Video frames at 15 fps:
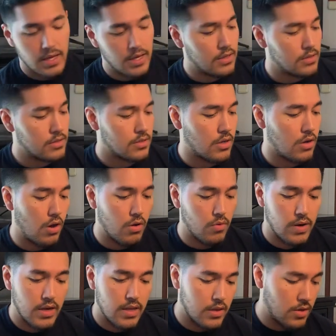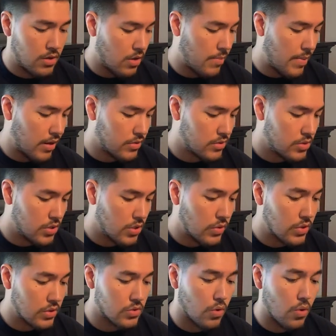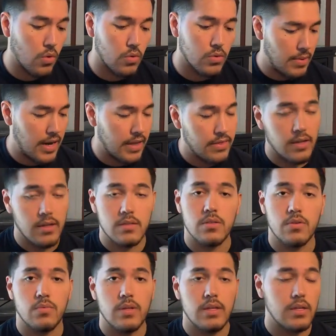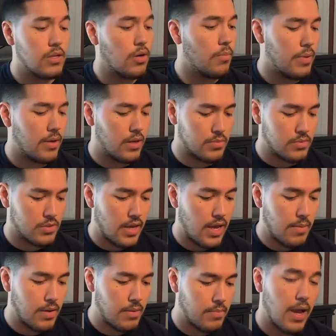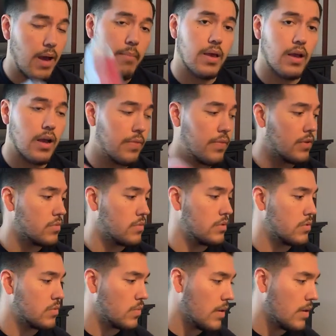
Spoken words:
is already, you know, about 2 years old, and I think it's a really dope pickup. So yeah, I'm happy I got this one as